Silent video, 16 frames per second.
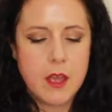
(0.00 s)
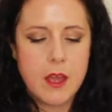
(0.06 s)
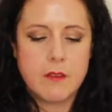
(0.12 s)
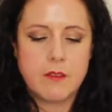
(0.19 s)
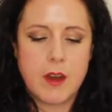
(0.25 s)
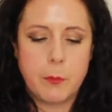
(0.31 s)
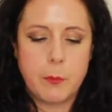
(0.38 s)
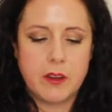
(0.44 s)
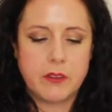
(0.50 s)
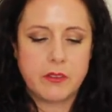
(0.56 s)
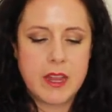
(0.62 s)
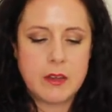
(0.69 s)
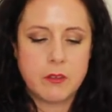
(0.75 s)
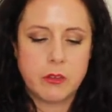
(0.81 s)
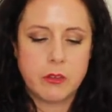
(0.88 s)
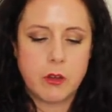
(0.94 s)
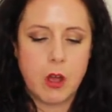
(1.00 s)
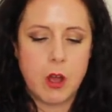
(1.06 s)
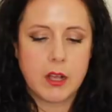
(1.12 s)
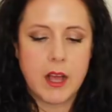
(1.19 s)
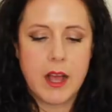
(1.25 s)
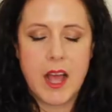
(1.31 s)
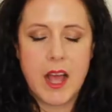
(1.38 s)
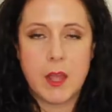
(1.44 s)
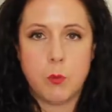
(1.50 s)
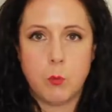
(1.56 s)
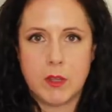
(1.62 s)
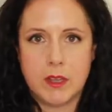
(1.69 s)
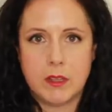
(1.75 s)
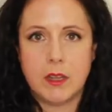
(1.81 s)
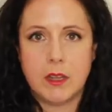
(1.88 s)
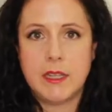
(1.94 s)
fabrics in stock, I
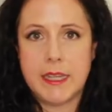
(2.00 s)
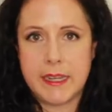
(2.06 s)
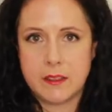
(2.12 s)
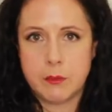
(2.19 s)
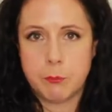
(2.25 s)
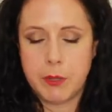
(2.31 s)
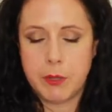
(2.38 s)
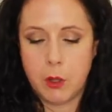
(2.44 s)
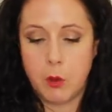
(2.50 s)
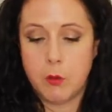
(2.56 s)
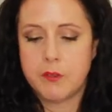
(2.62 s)
will link them below.